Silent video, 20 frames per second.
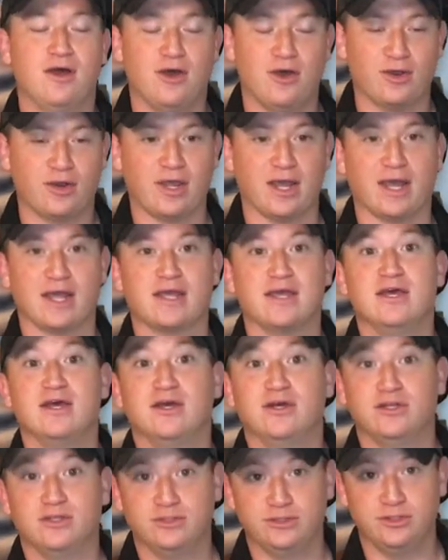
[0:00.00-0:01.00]
Okay,
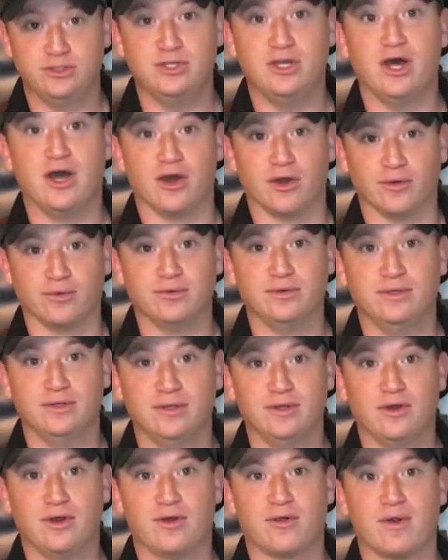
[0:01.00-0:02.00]
no,
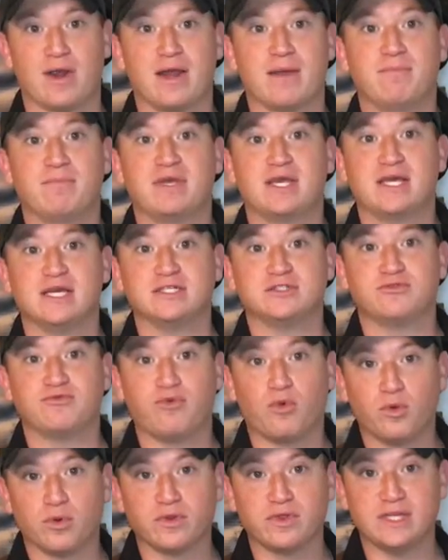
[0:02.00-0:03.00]
all right, because
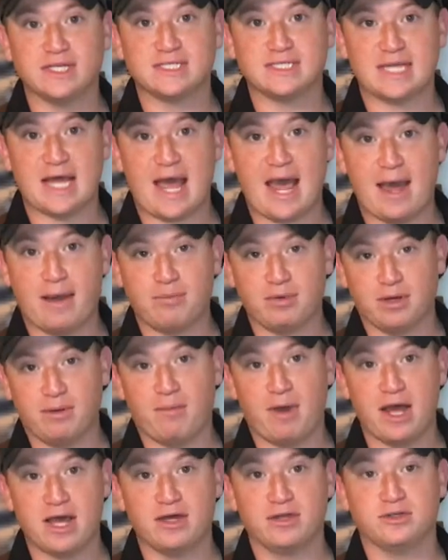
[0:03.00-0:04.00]
for this to happen, to
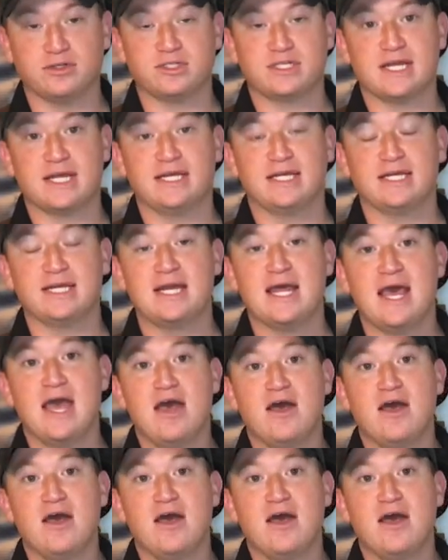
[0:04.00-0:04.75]
my understanding,